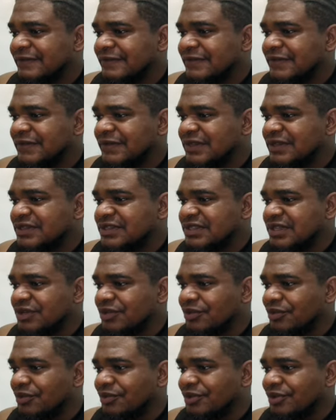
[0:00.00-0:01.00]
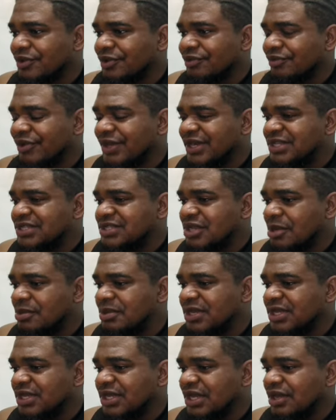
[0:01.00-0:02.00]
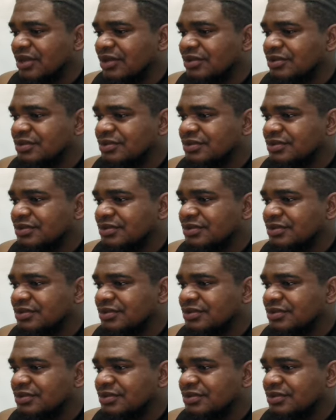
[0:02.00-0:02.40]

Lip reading: You can see the rain is coming in now.